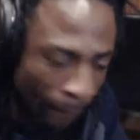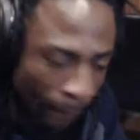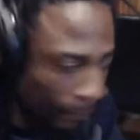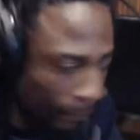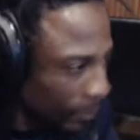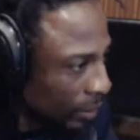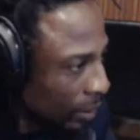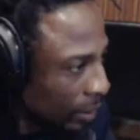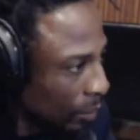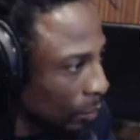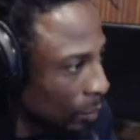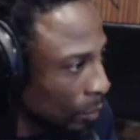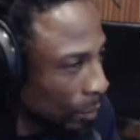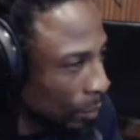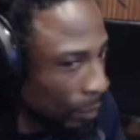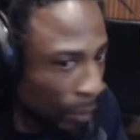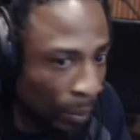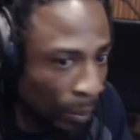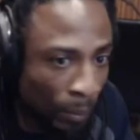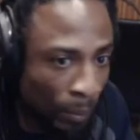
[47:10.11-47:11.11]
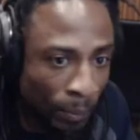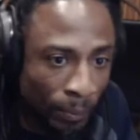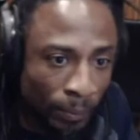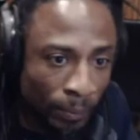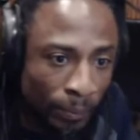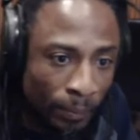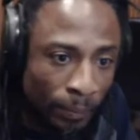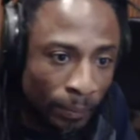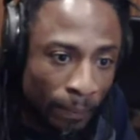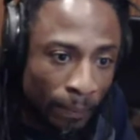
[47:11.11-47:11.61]
You know, what
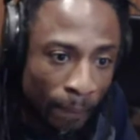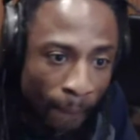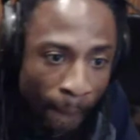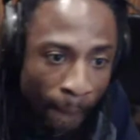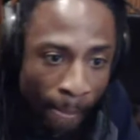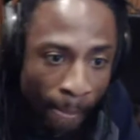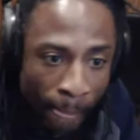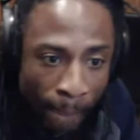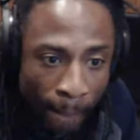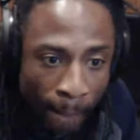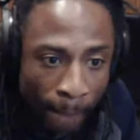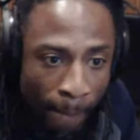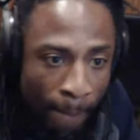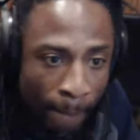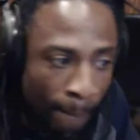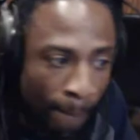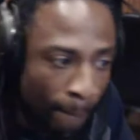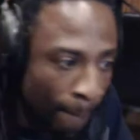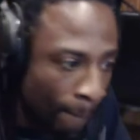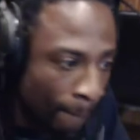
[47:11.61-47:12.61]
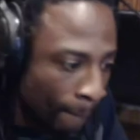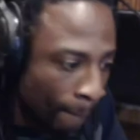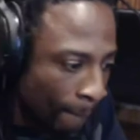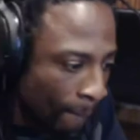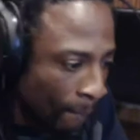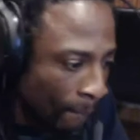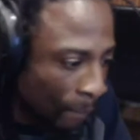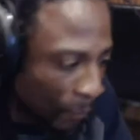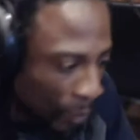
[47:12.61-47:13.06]
are the principles of being an apprentice of peace?